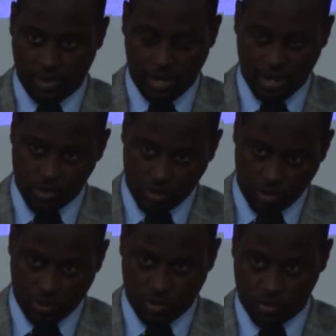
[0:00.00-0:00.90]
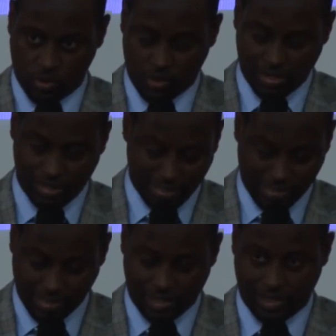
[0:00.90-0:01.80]
NGOs in
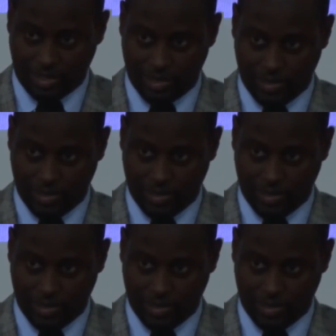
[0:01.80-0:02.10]
Helsinki,